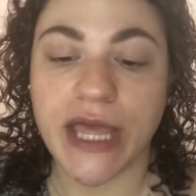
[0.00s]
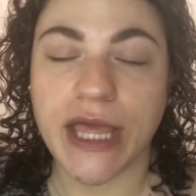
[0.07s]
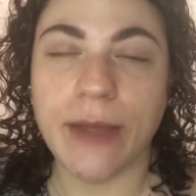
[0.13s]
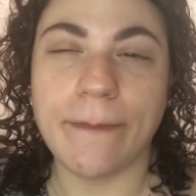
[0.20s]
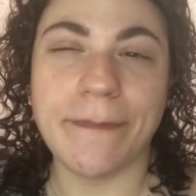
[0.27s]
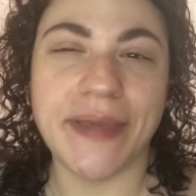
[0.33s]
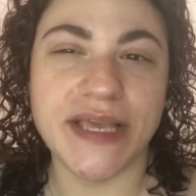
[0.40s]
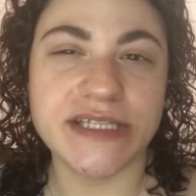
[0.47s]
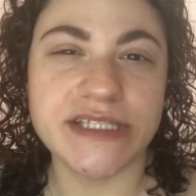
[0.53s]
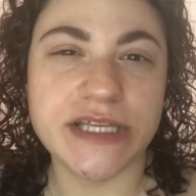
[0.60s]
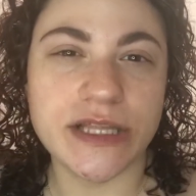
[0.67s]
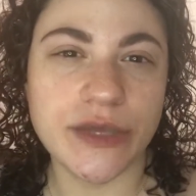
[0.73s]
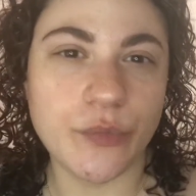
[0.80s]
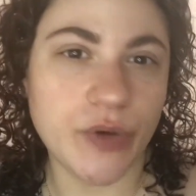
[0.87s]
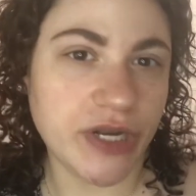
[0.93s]

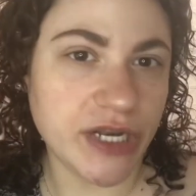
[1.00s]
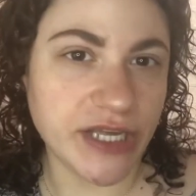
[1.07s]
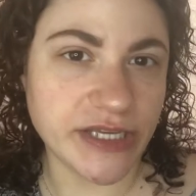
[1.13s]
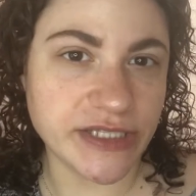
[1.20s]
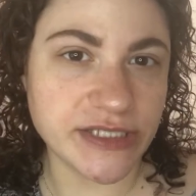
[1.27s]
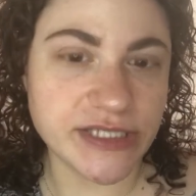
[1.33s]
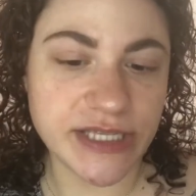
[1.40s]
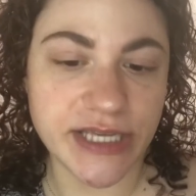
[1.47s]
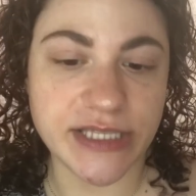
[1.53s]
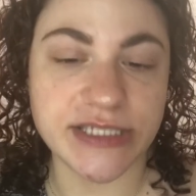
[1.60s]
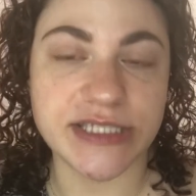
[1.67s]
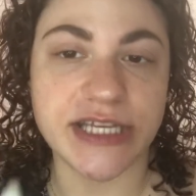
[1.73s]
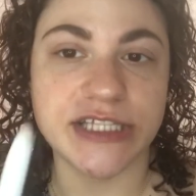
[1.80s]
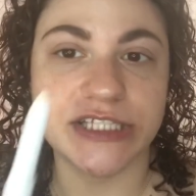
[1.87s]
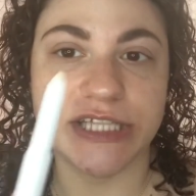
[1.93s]
Basically what it is
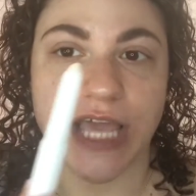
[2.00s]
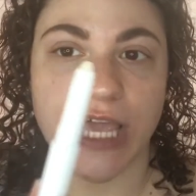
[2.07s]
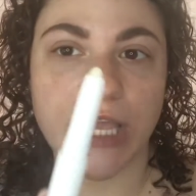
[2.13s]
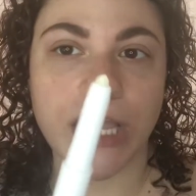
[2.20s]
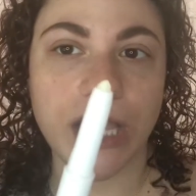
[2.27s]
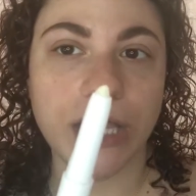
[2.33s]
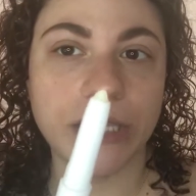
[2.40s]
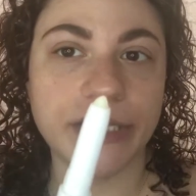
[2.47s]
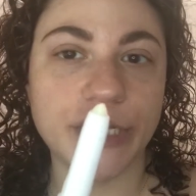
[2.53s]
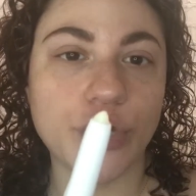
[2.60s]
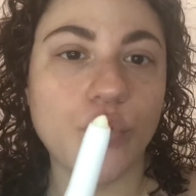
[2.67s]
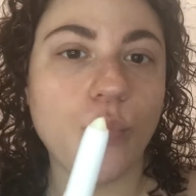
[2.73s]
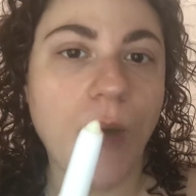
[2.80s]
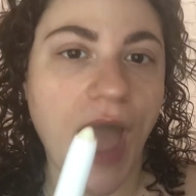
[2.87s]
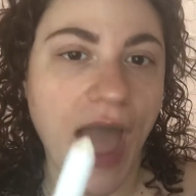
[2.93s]
it's a clear
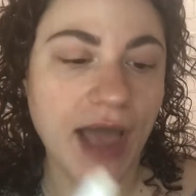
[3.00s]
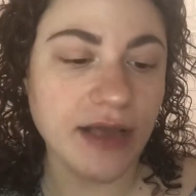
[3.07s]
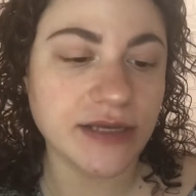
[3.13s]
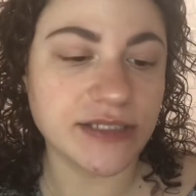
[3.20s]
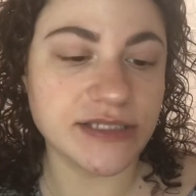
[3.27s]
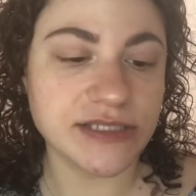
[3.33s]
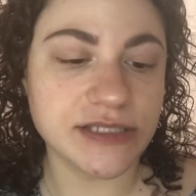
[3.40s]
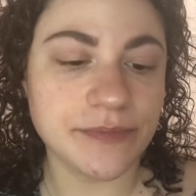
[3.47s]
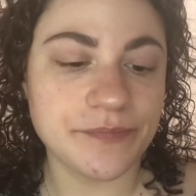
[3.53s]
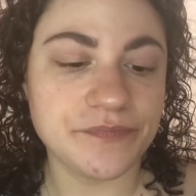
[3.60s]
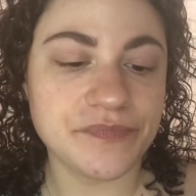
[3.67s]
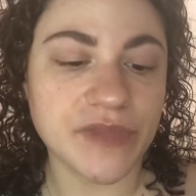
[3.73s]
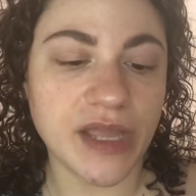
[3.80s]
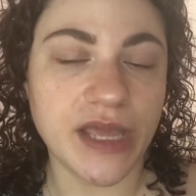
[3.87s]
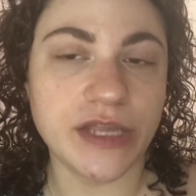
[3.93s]
wax,
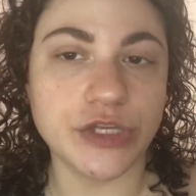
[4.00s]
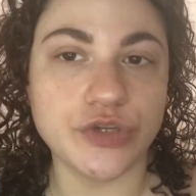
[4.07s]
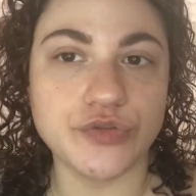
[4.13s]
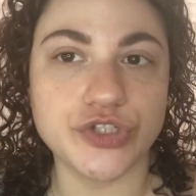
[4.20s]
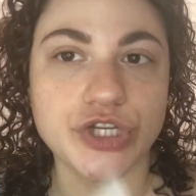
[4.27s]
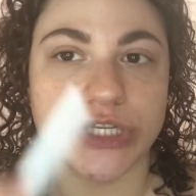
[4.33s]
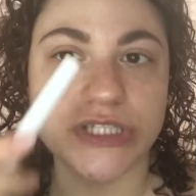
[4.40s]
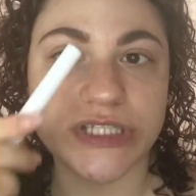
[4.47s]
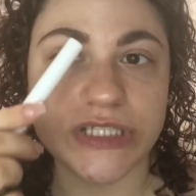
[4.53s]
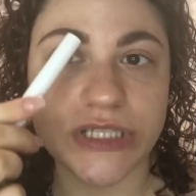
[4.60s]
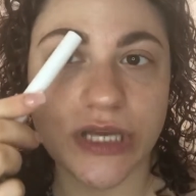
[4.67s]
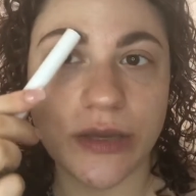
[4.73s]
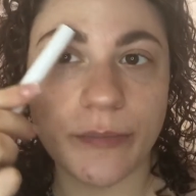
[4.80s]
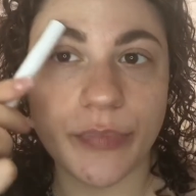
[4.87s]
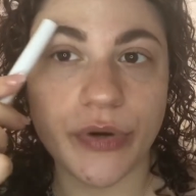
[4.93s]
and you just
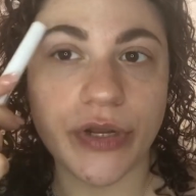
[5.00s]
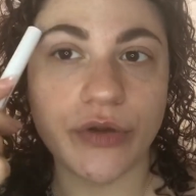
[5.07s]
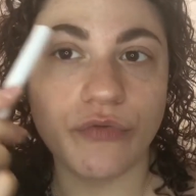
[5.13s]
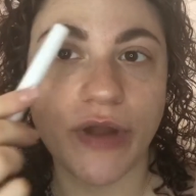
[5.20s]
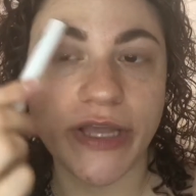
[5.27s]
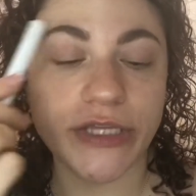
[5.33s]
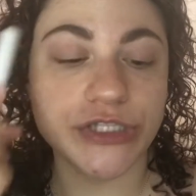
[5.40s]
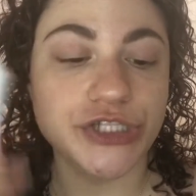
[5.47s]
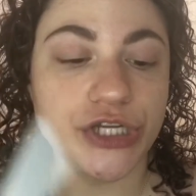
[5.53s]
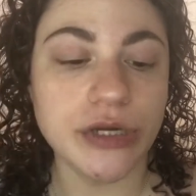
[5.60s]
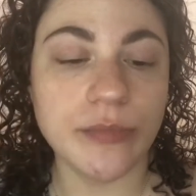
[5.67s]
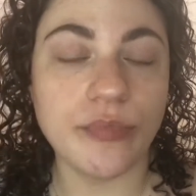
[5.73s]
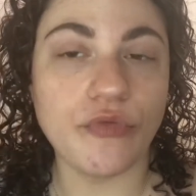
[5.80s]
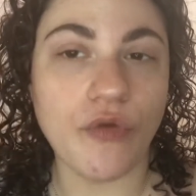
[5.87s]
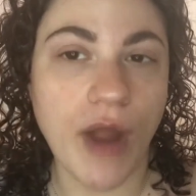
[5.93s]
put it right into your
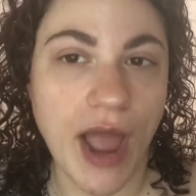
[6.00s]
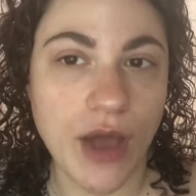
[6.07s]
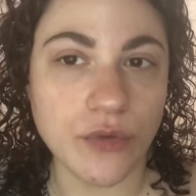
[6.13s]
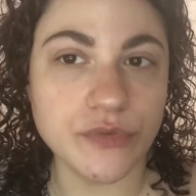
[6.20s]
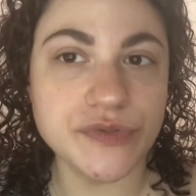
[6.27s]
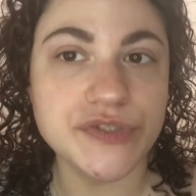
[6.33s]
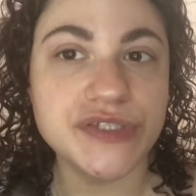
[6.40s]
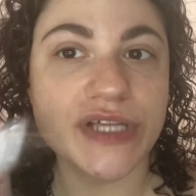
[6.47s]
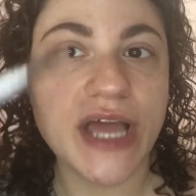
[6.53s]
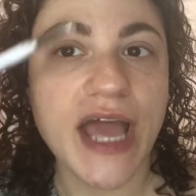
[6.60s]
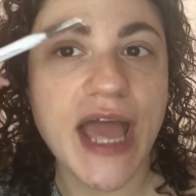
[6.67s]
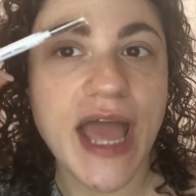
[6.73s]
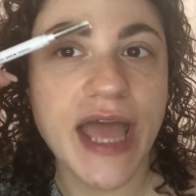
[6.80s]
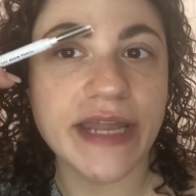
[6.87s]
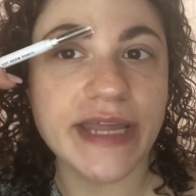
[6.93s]
brows,
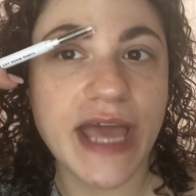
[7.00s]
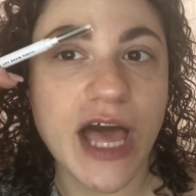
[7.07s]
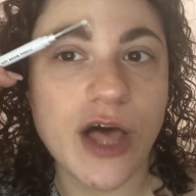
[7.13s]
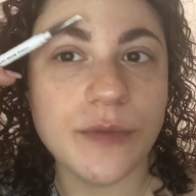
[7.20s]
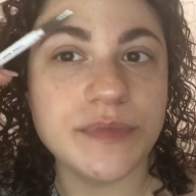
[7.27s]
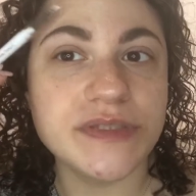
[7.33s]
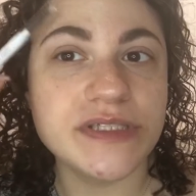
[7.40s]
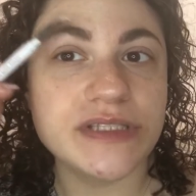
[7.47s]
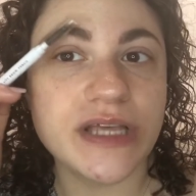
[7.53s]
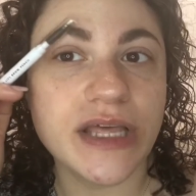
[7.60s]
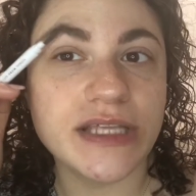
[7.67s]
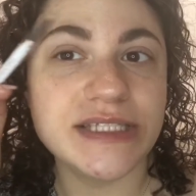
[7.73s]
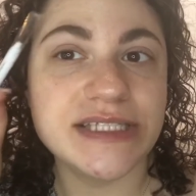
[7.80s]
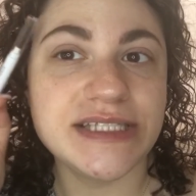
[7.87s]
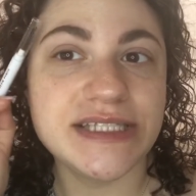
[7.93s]
and it helps
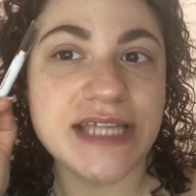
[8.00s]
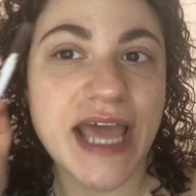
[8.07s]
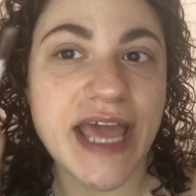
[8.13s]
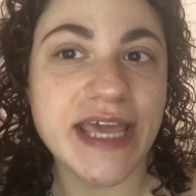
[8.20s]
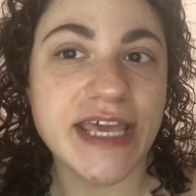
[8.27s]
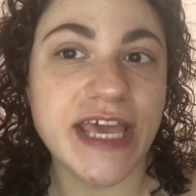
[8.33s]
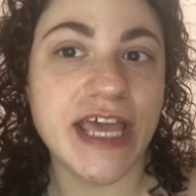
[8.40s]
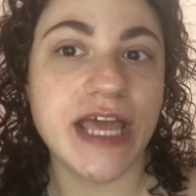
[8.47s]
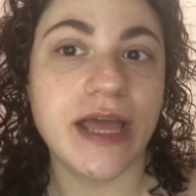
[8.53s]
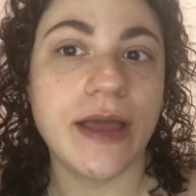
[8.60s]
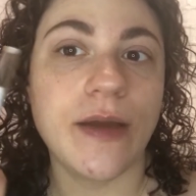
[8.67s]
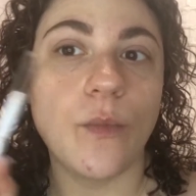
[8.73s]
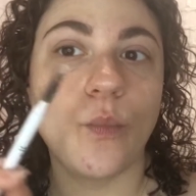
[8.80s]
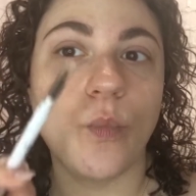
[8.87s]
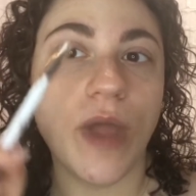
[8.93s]
stay
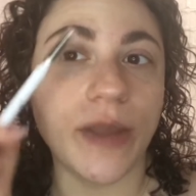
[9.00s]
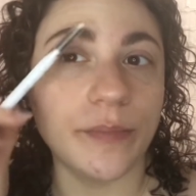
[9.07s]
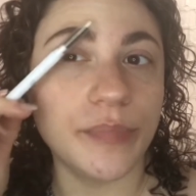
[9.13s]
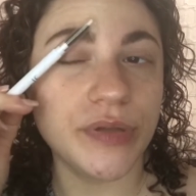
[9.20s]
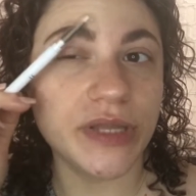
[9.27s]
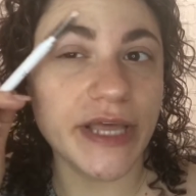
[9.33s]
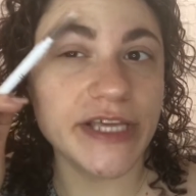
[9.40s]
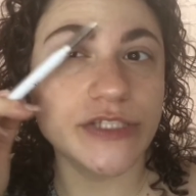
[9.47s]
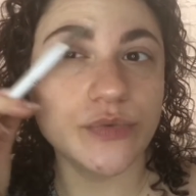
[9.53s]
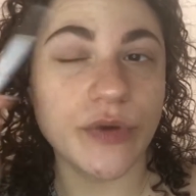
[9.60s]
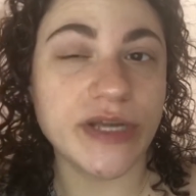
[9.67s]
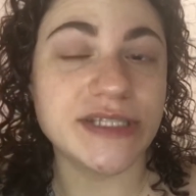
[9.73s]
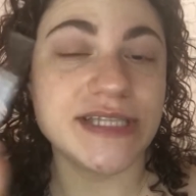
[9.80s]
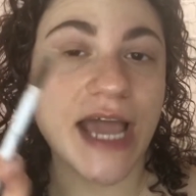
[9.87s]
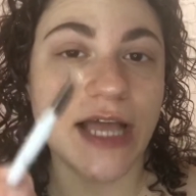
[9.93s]
in place
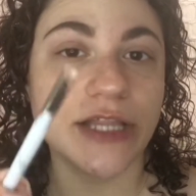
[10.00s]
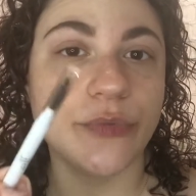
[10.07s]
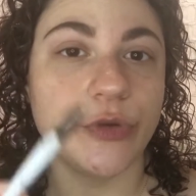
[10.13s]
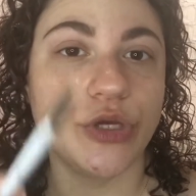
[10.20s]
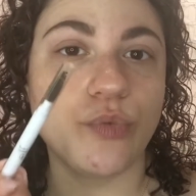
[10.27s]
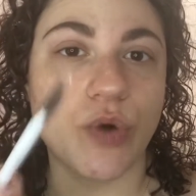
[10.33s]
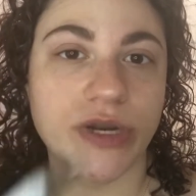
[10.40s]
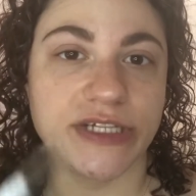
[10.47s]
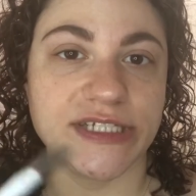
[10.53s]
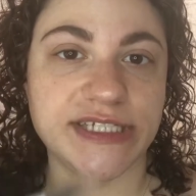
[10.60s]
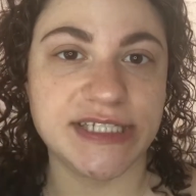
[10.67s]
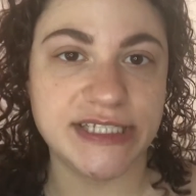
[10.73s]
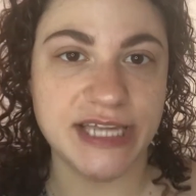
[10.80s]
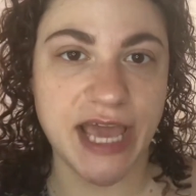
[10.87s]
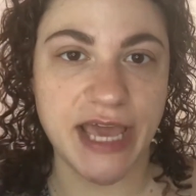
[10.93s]
exactly where you want it to
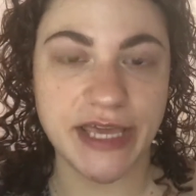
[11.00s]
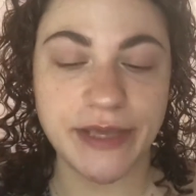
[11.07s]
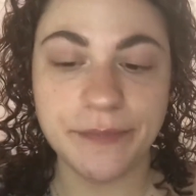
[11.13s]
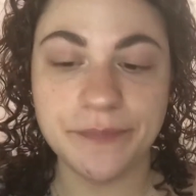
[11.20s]
stay.